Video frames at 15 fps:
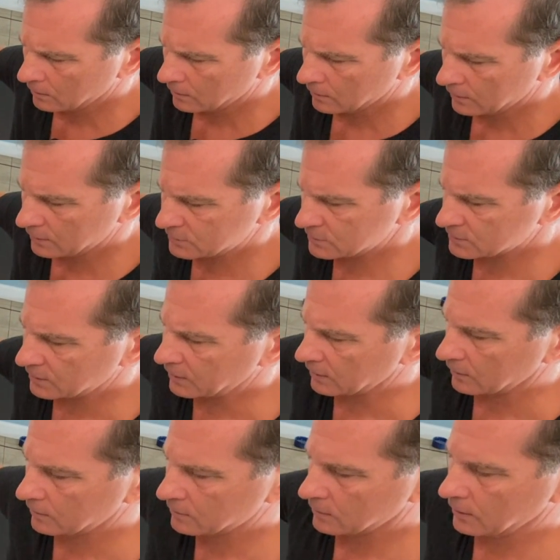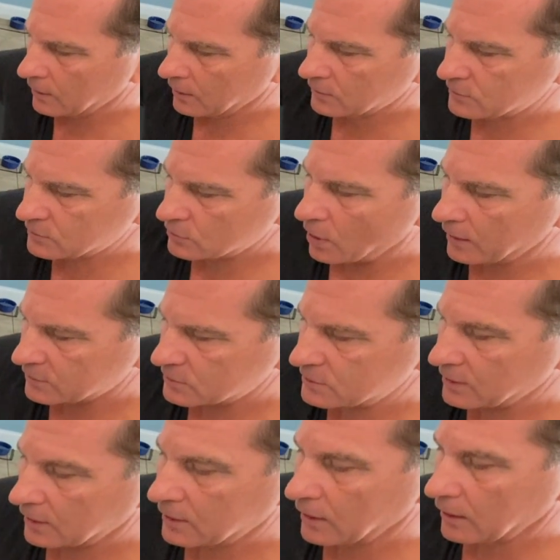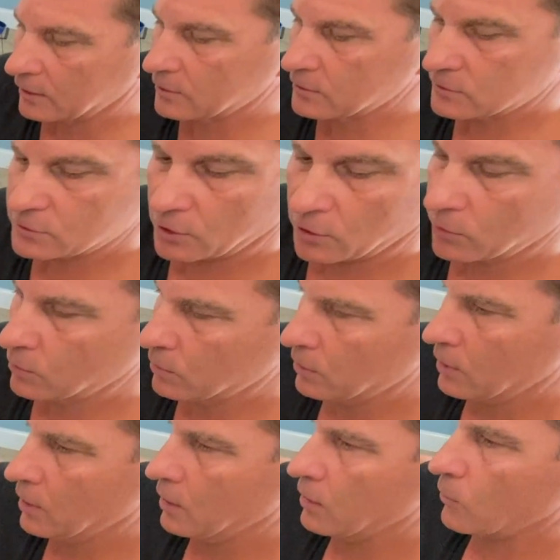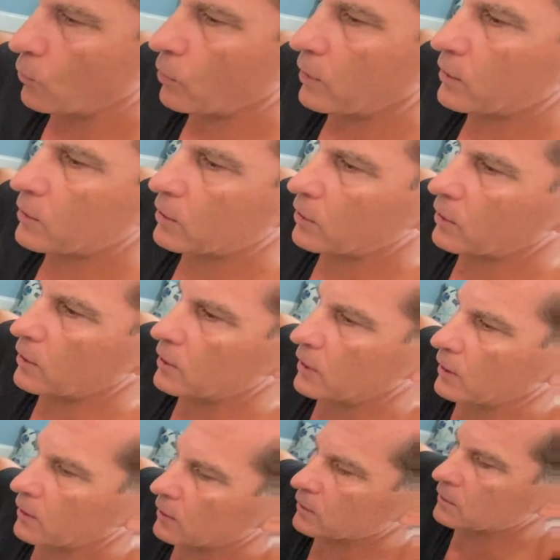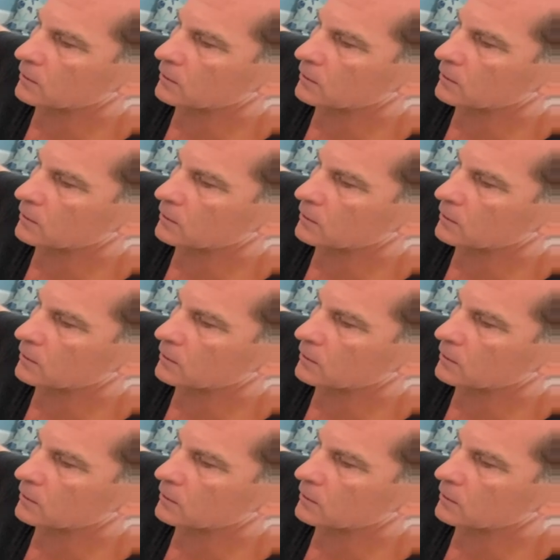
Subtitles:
it, and it's not sticking, so we're good here.